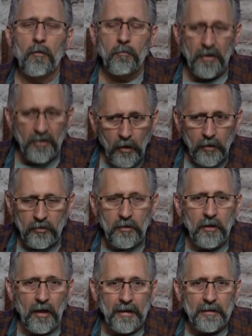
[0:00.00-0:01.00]
My daughters
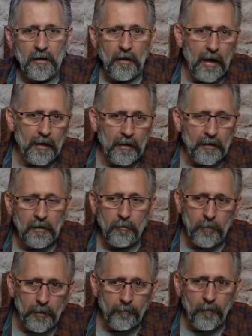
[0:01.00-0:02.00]
liked it. I liked it.
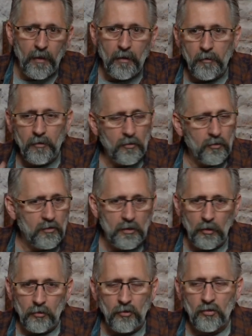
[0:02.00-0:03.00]
there's
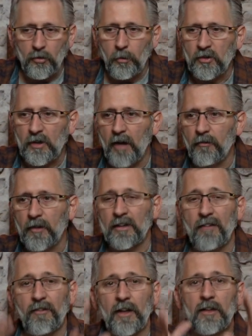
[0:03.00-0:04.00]
just so much conflict.
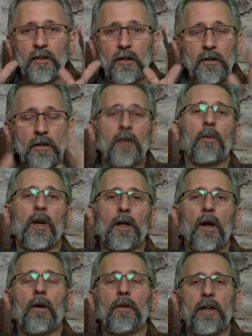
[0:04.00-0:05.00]
I finally said, "Do you guys want to
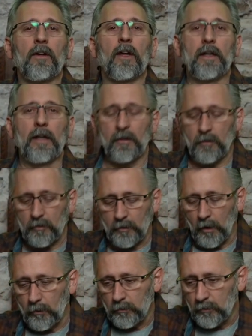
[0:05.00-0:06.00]
go?" And they're like, "Yes, let's
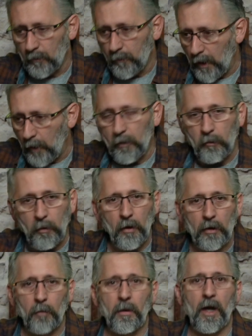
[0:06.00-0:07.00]
go. We
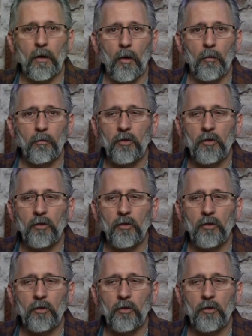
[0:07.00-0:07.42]
want to go back home."